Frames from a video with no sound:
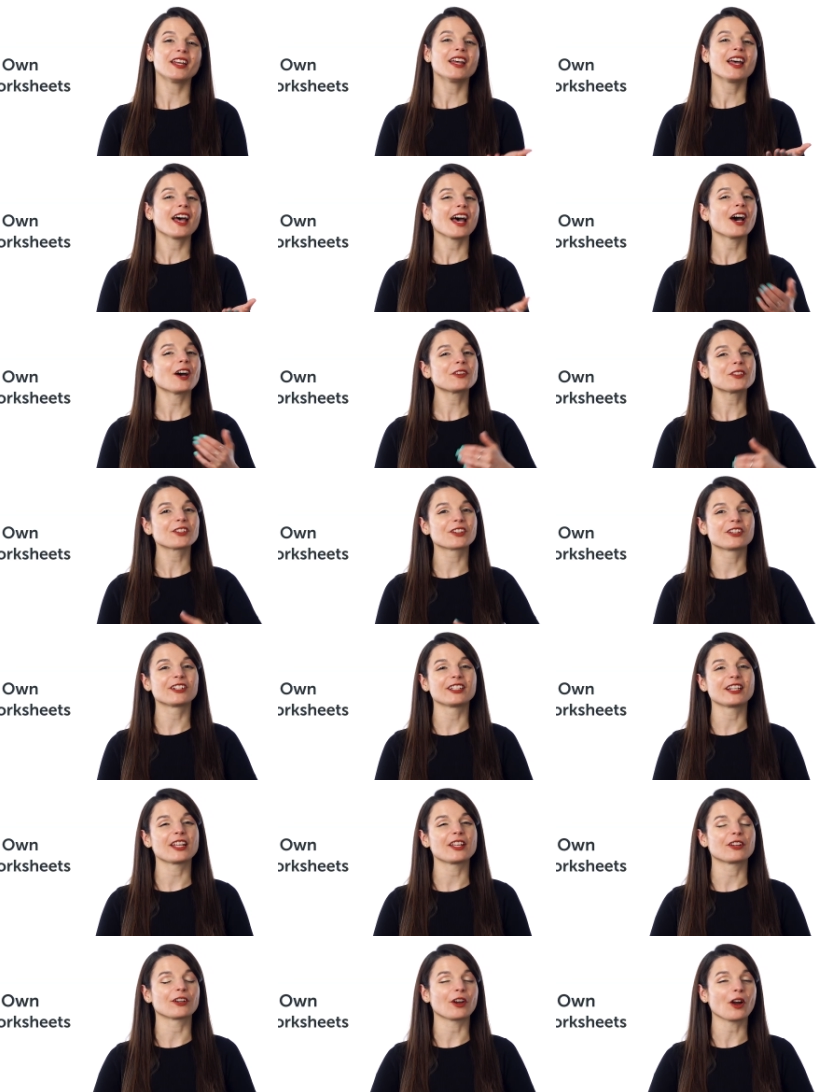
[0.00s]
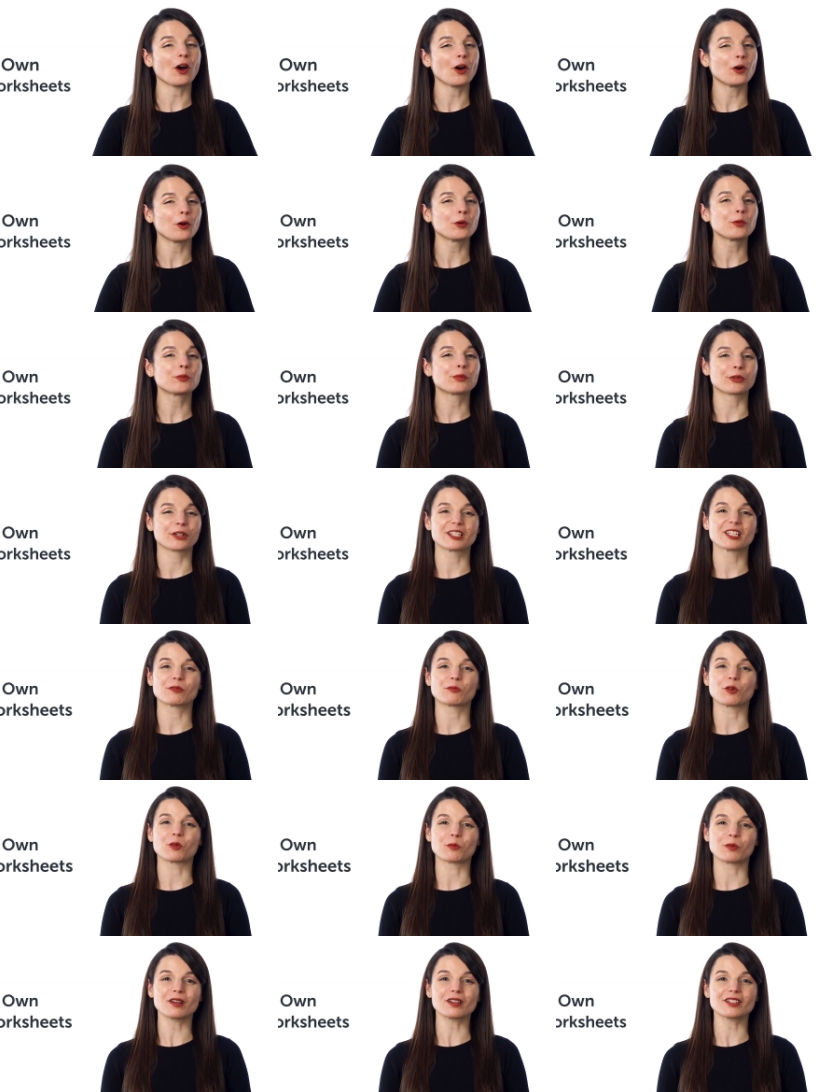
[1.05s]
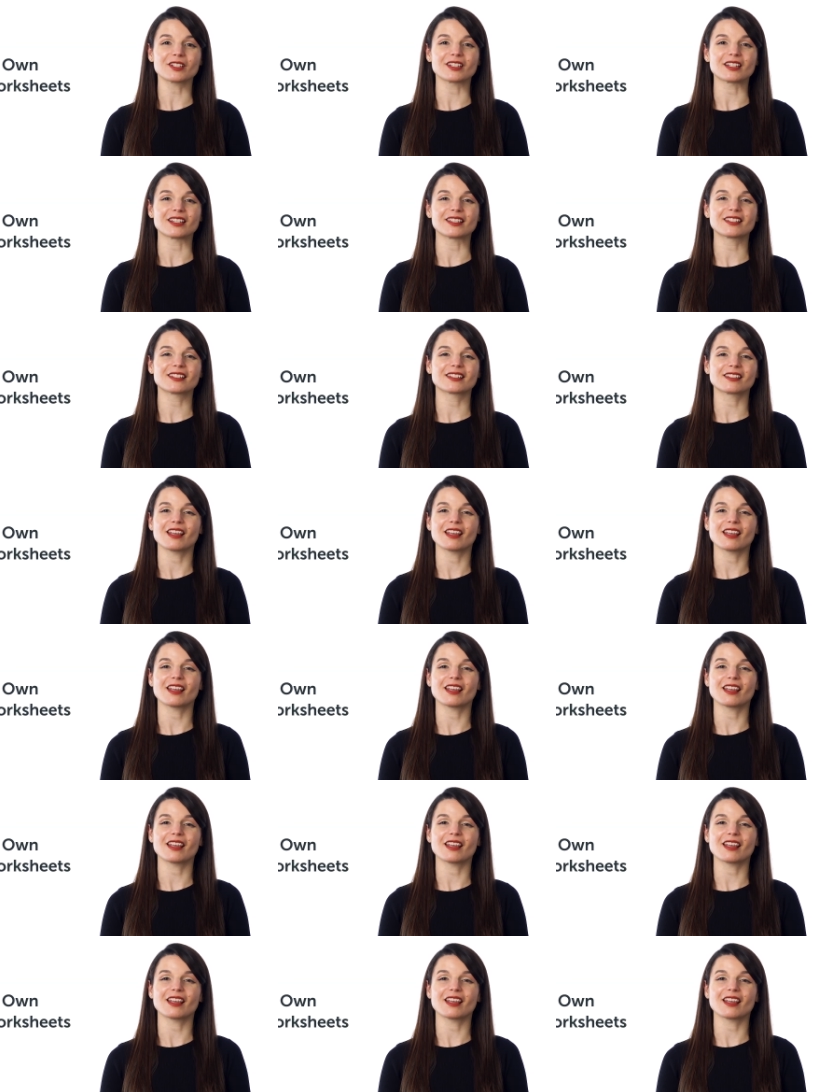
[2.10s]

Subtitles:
How to create your own printable worksheets,